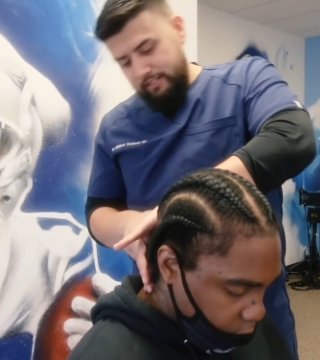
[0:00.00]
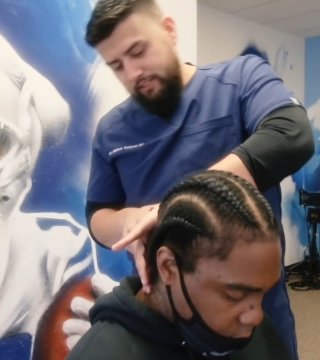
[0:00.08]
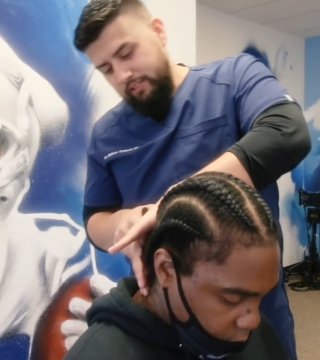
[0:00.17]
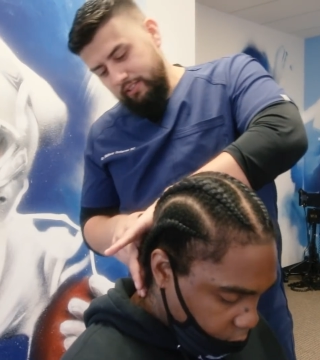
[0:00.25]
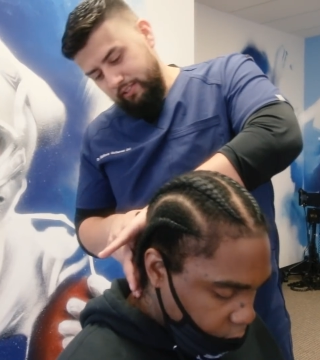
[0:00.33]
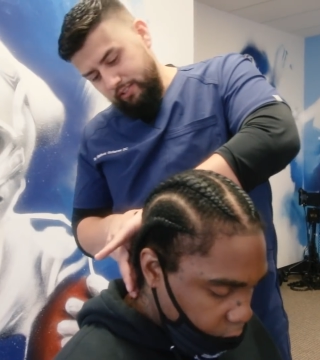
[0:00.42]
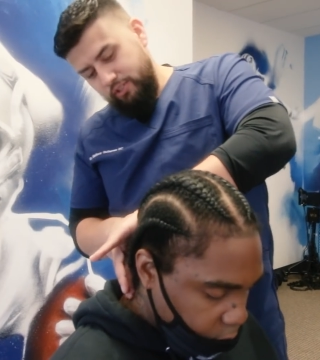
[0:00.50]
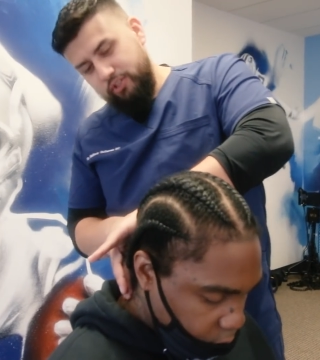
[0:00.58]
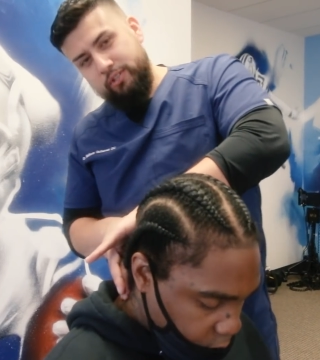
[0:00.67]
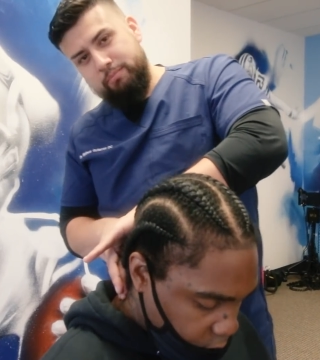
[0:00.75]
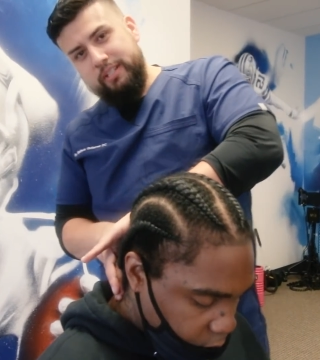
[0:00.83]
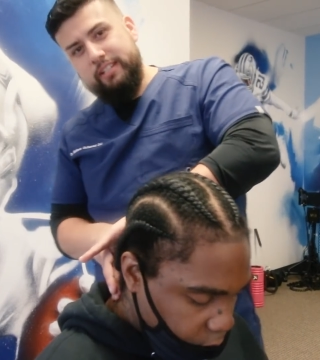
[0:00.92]
Speaker 1: You, you
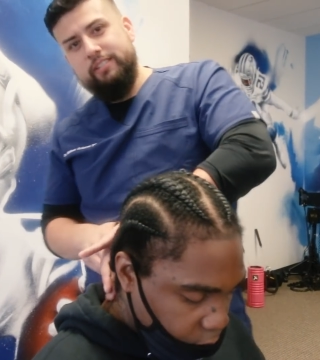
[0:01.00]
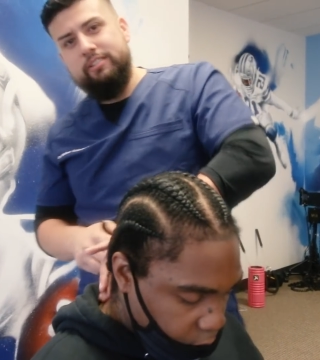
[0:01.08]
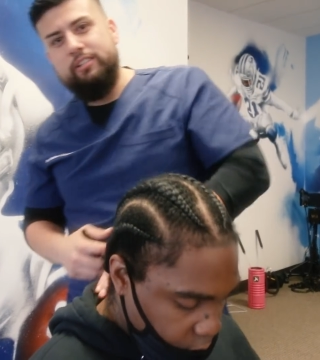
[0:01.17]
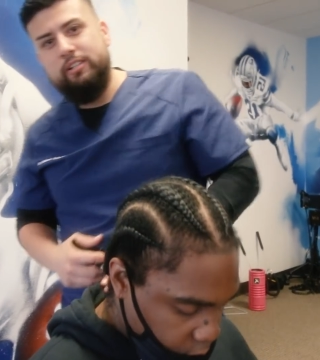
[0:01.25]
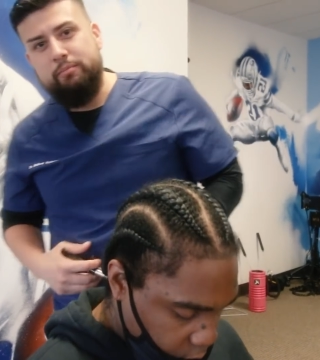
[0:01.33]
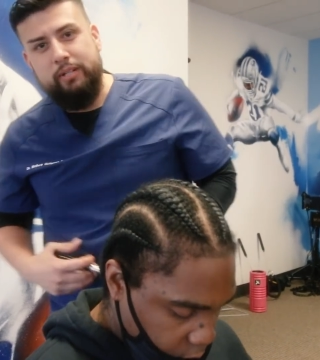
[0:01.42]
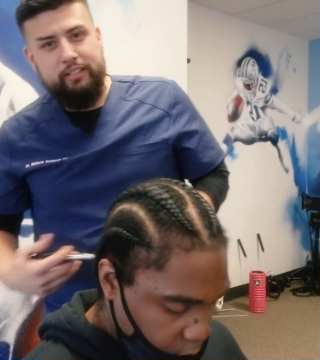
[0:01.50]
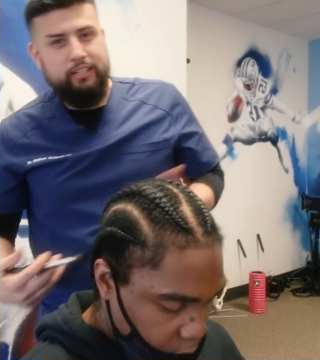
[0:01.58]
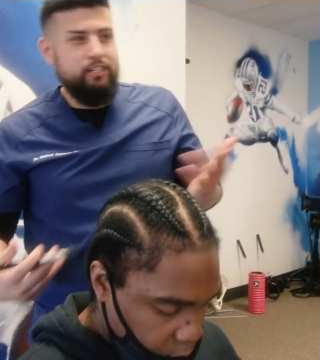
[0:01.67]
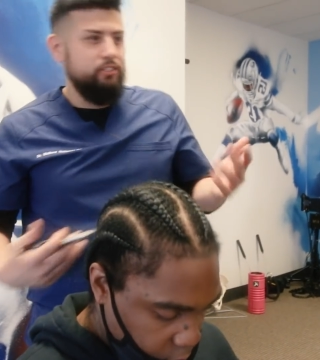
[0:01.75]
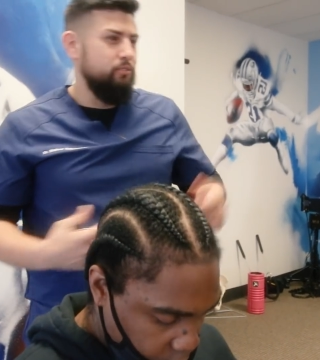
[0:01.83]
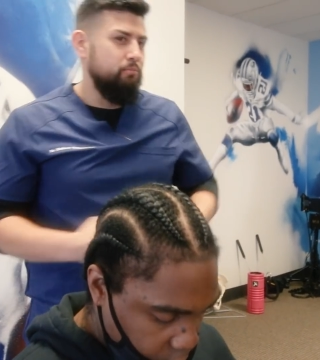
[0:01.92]
should be concerned about
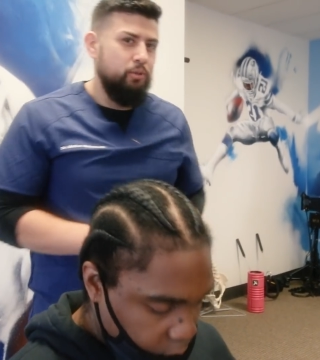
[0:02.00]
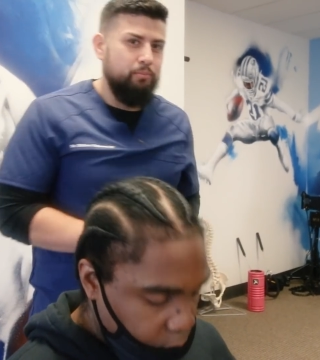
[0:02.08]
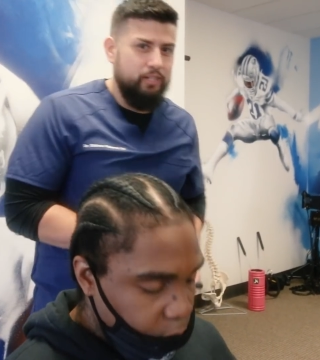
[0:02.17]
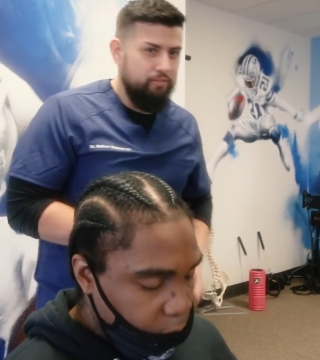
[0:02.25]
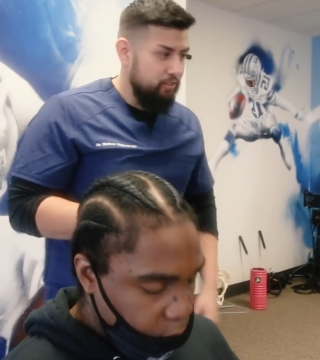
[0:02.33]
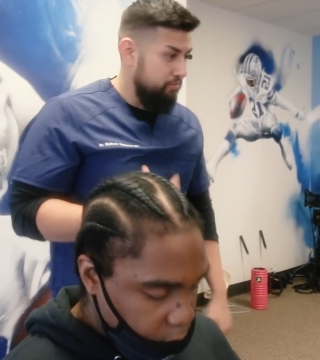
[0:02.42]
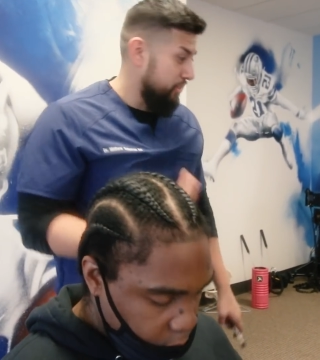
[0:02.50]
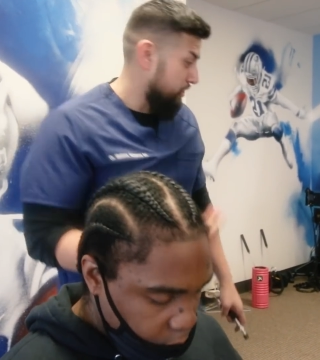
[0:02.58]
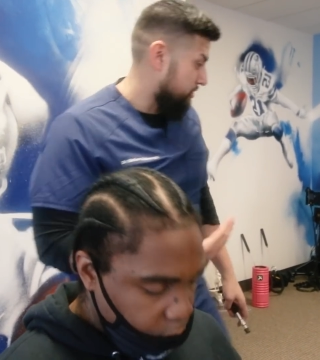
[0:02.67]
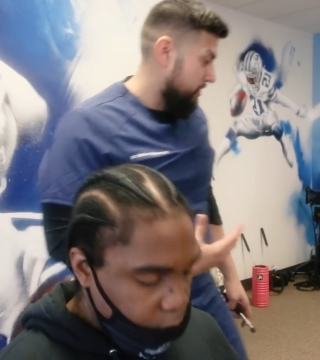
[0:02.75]
loss of movement. If you feel